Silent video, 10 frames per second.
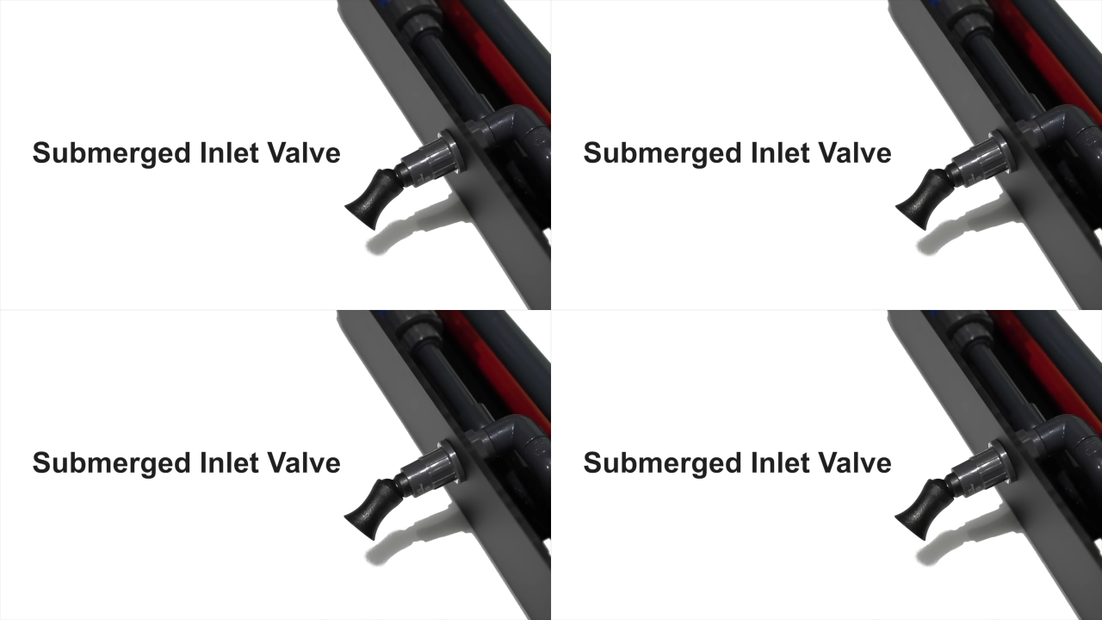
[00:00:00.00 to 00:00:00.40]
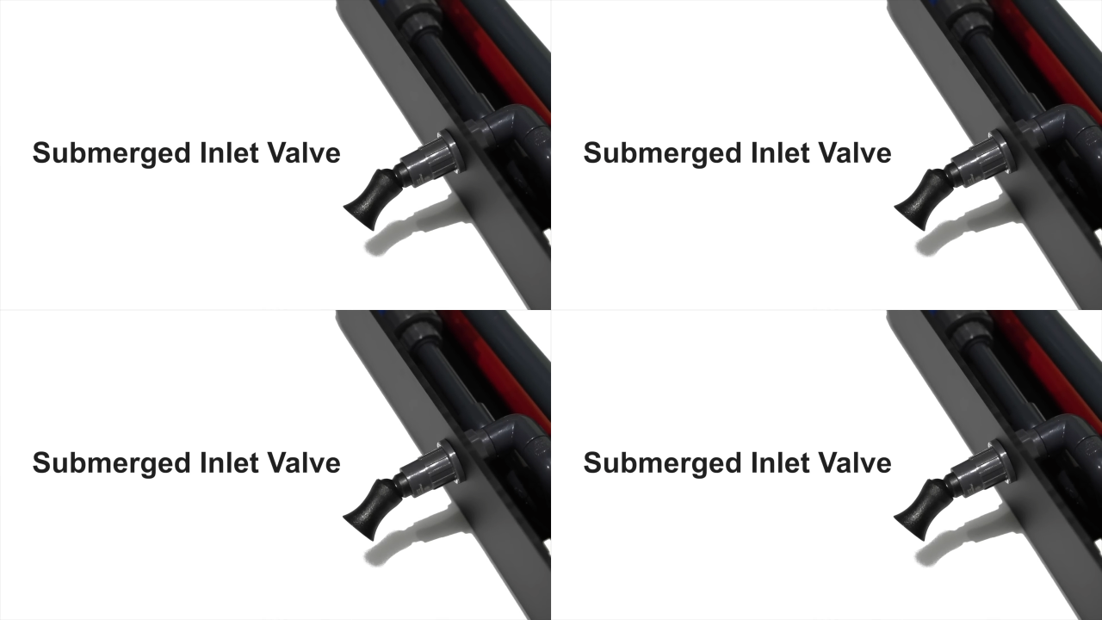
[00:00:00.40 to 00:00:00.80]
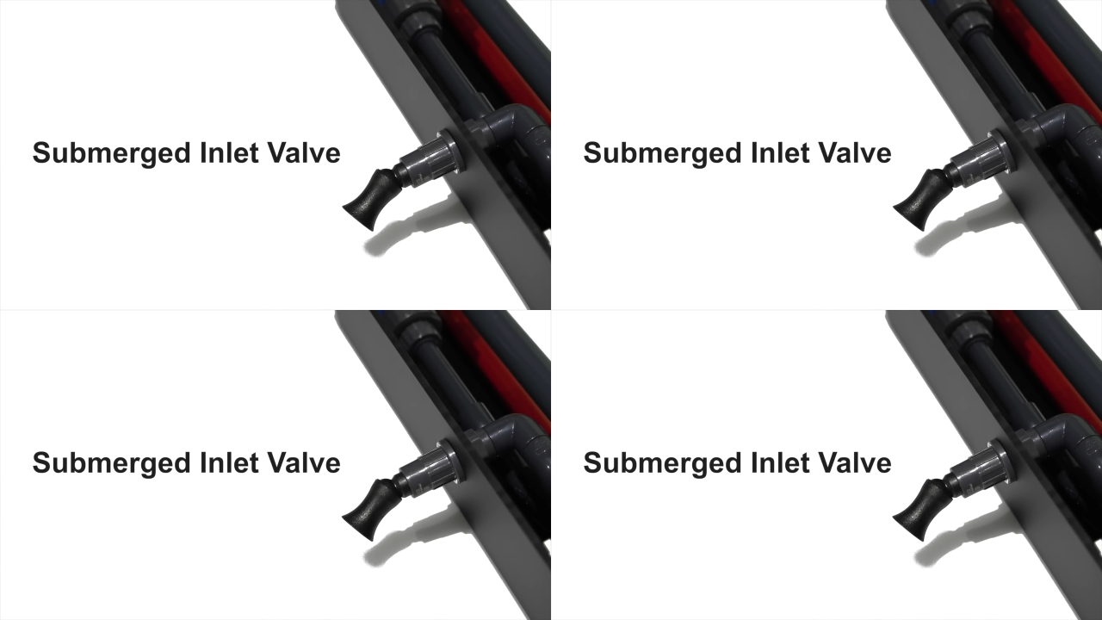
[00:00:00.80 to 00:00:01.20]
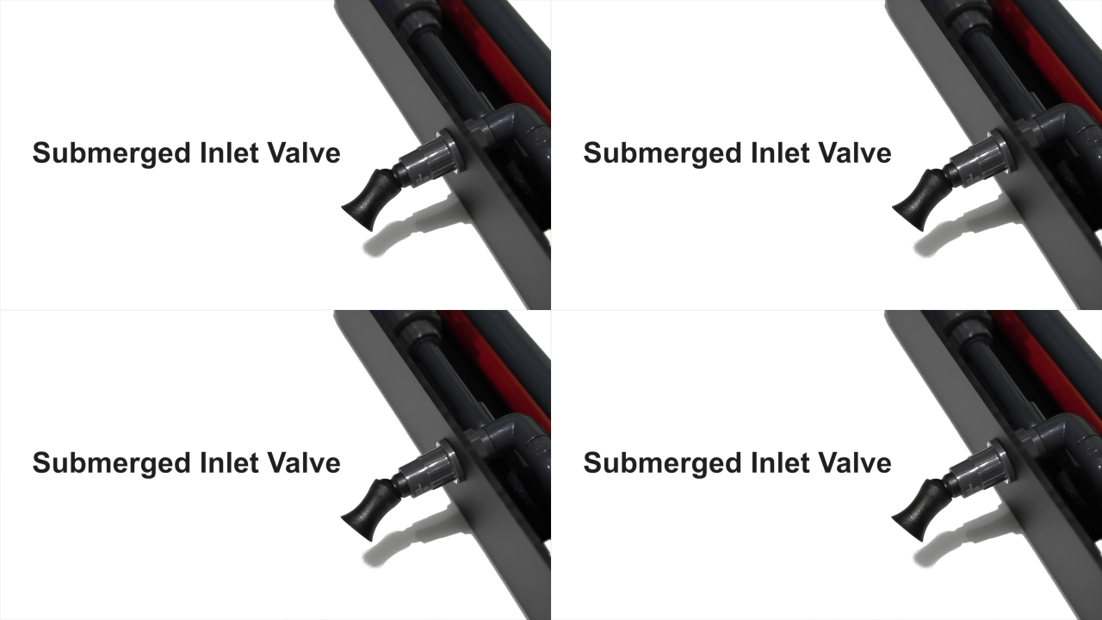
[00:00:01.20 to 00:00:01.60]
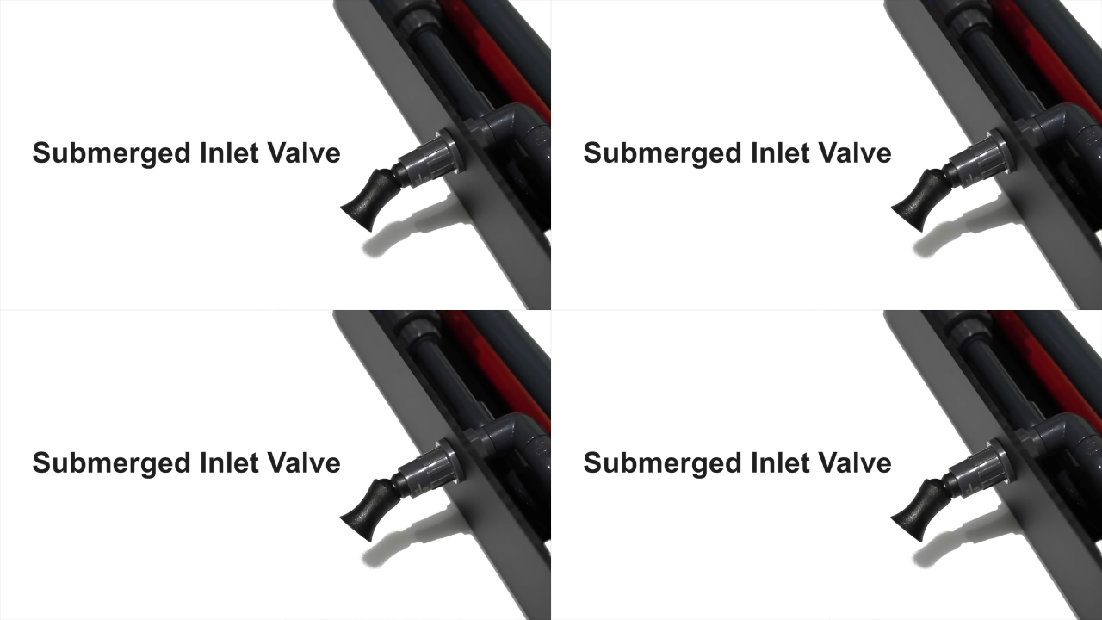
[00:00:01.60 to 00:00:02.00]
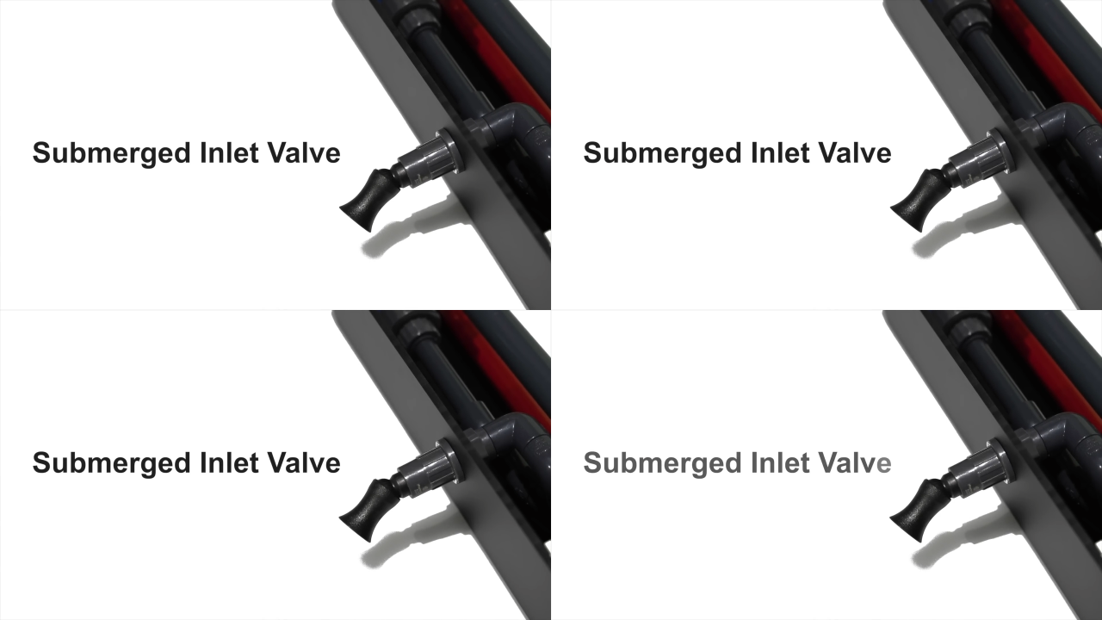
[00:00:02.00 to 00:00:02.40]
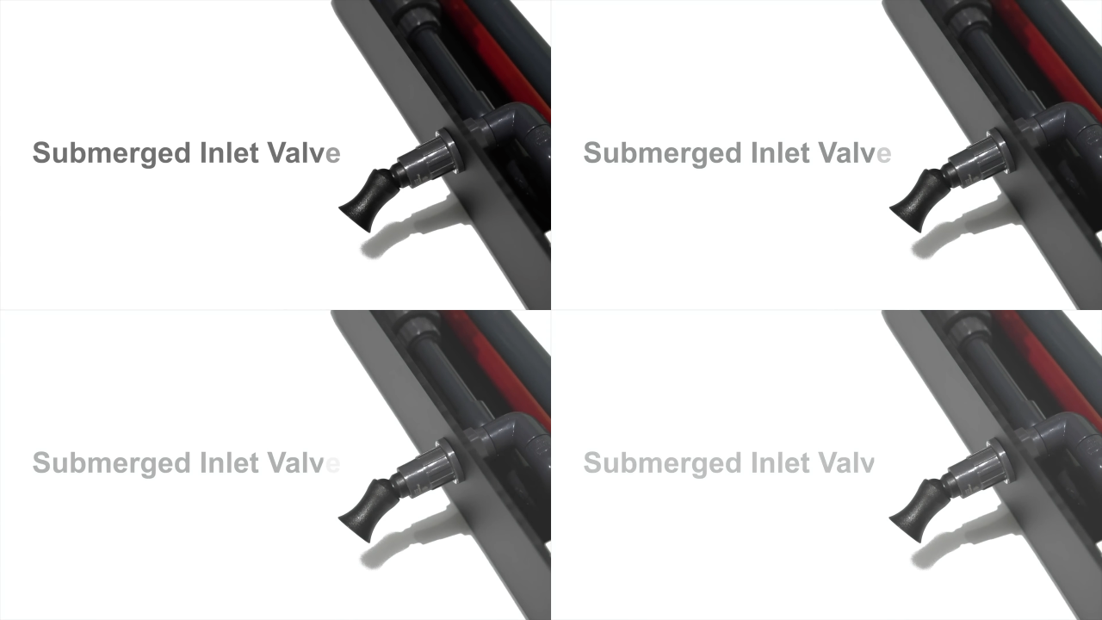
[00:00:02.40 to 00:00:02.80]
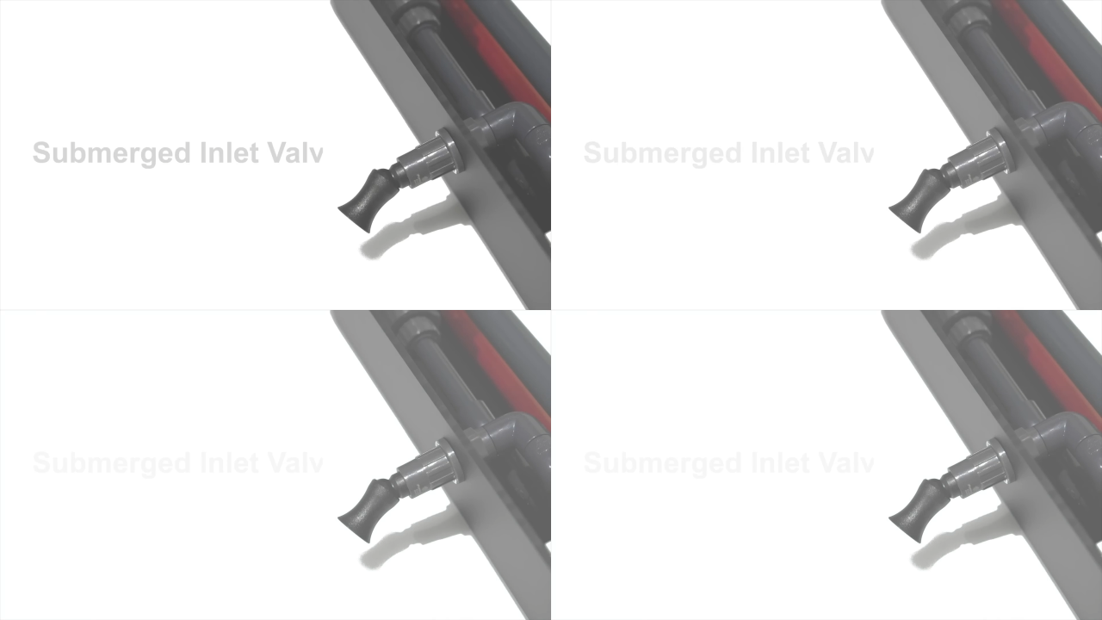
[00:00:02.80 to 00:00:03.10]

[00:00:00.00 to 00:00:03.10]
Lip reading: (no speaker visible)